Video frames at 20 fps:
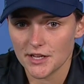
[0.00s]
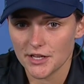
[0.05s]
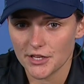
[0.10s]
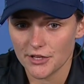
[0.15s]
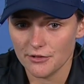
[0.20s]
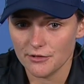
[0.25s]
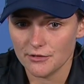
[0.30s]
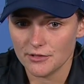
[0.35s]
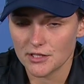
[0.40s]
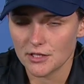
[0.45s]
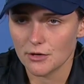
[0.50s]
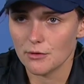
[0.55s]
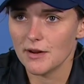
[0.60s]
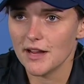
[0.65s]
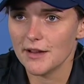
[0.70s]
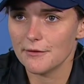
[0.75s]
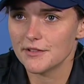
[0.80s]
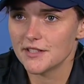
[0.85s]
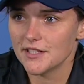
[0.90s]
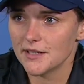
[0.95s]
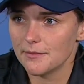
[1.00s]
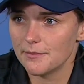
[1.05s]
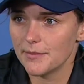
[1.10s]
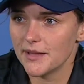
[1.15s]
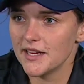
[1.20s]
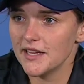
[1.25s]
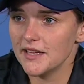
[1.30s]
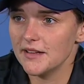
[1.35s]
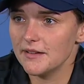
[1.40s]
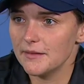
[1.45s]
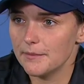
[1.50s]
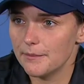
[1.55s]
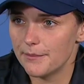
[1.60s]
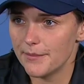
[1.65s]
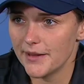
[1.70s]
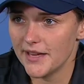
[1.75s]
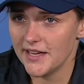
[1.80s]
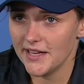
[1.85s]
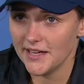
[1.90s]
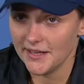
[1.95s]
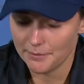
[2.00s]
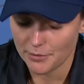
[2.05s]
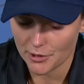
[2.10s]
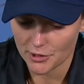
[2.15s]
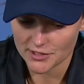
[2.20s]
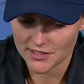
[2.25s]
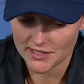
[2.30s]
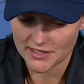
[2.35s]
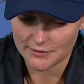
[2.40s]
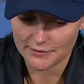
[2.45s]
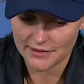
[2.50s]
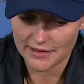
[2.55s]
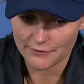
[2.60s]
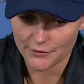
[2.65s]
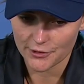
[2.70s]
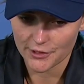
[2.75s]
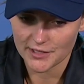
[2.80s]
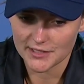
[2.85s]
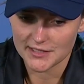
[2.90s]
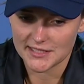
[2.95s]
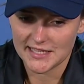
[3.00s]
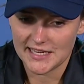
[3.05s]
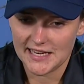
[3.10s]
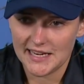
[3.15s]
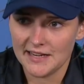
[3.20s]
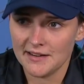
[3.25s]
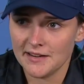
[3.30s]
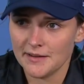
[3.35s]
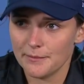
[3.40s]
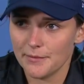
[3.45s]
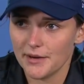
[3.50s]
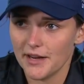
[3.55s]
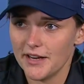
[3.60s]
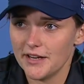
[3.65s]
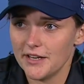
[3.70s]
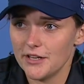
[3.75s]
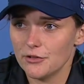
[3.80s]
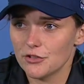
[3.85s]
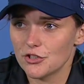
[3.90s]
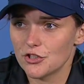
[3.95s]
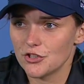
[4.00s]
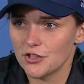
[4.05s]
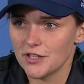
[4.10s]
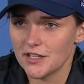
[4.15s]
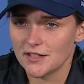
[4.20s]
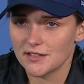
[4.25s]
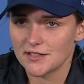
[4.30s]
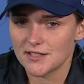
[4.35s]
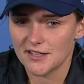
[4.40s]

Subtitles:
you still have to be positive, have good intent and play to your strengths.